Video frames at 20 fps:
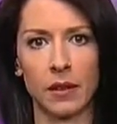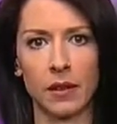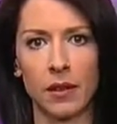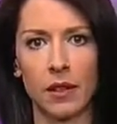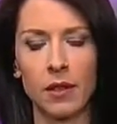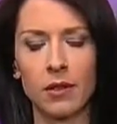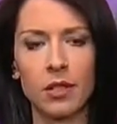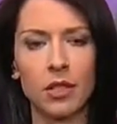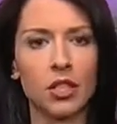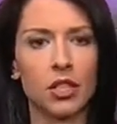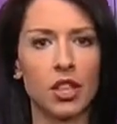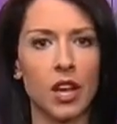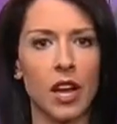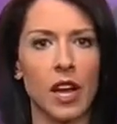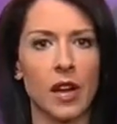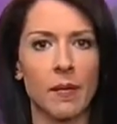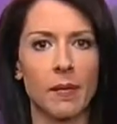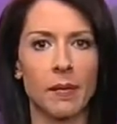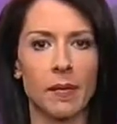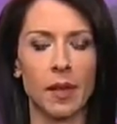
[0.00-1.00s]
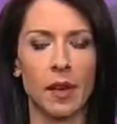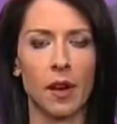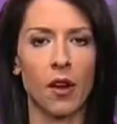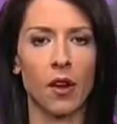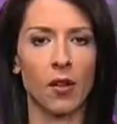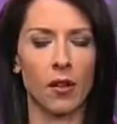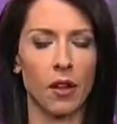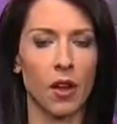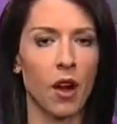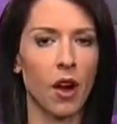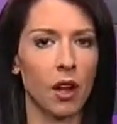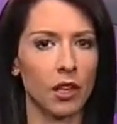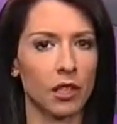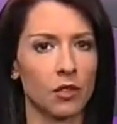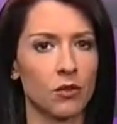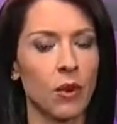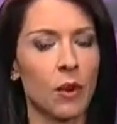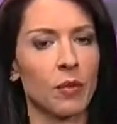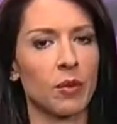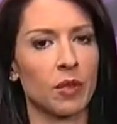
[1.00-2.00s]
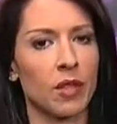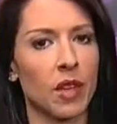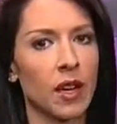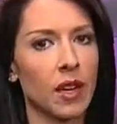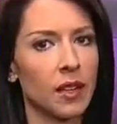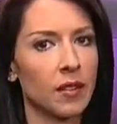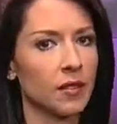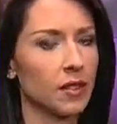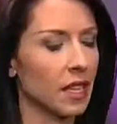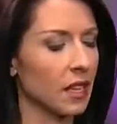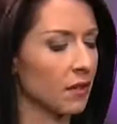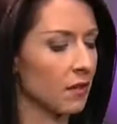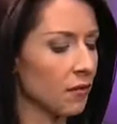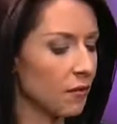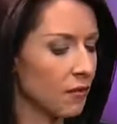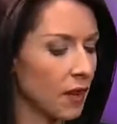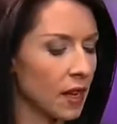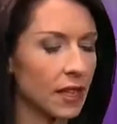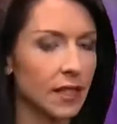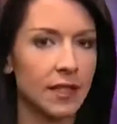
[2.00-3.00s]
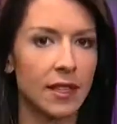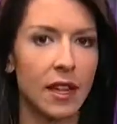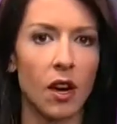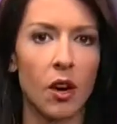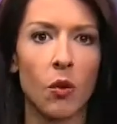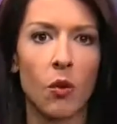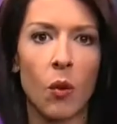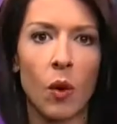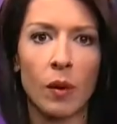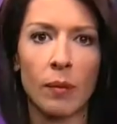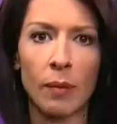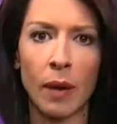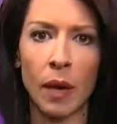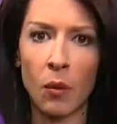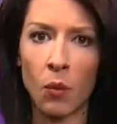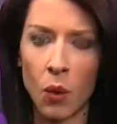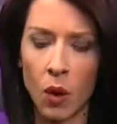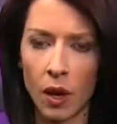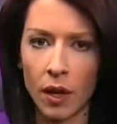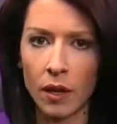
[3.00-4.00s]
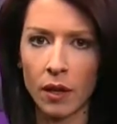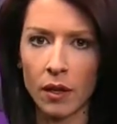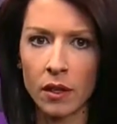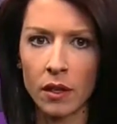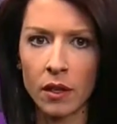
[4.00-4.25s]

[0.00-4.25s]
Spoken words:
You know, it's a shame that all the honest representatives get phased out one by one.